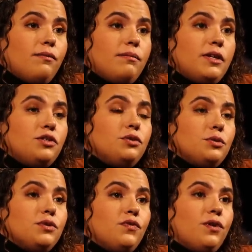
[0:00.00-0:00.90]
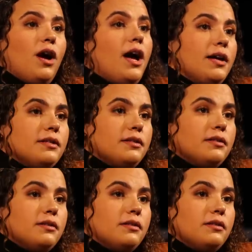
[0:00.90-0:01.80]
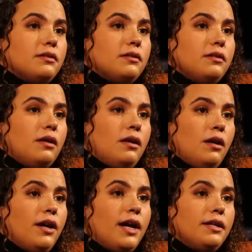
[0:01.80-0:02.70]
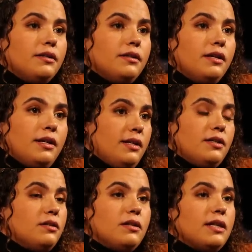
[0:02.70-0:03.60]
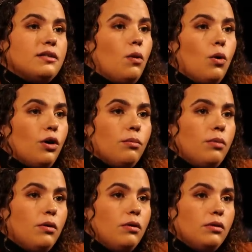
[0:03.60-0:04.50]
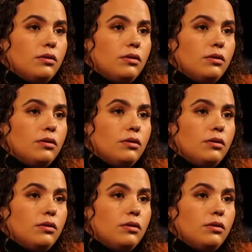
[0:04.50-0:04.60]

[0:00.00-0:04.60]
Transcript: issues for us on our end. And it's horrible.